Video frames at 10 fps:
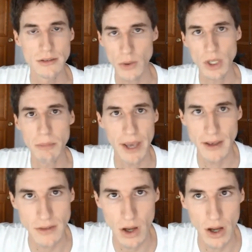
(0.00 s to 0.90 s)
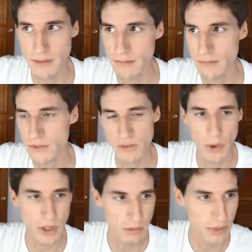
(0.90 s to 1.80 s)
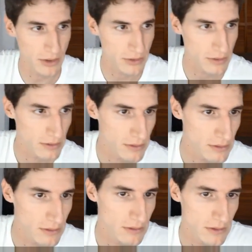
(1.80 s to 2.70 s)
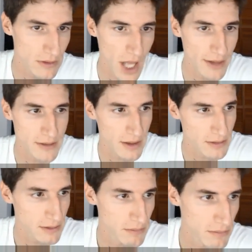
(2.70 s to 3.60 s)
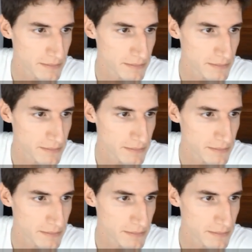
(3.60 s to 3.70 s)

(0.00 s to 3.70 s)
totally based on smoke and mirrors. Nonsense.